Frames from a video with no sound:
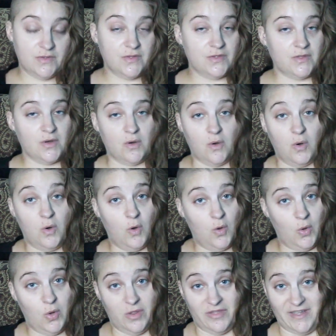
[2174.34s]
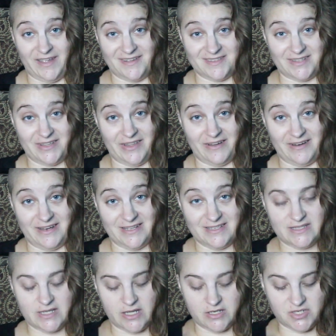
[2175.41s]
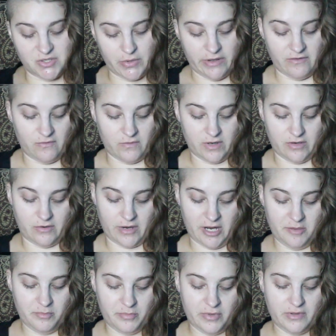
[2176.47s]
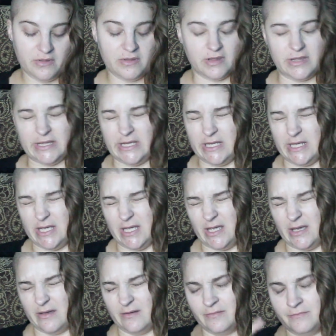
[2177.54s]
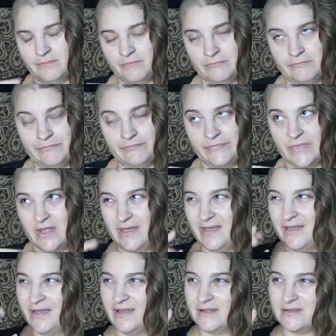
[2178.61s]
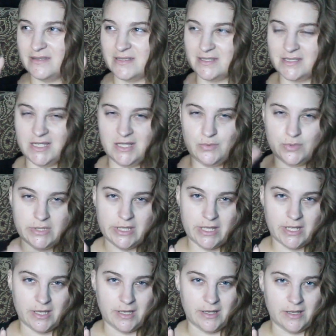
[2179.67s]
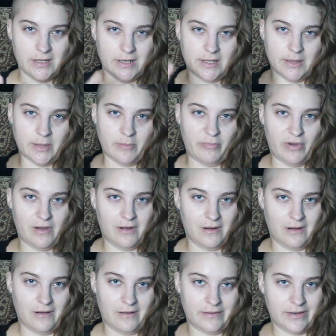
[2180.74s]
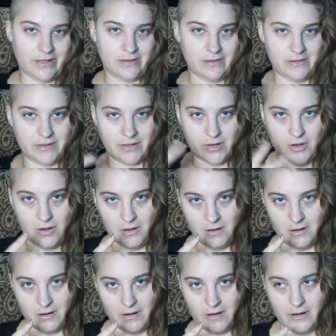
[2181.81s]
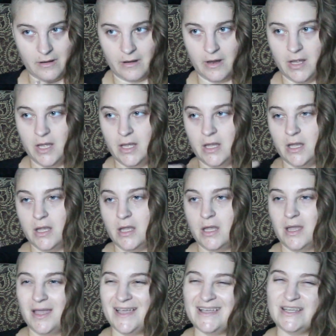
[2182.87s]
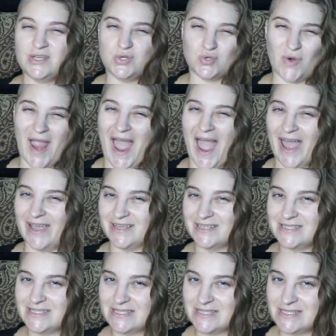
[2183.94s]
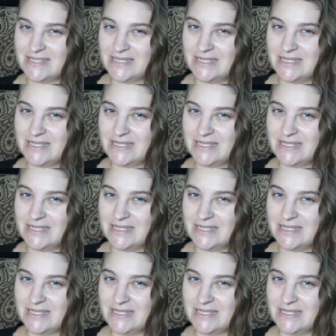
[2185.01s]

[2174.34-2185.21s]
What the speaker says: The whole thing is hilarious. I do have one gripe. The scene with the kid in the barn and then the car, it drags.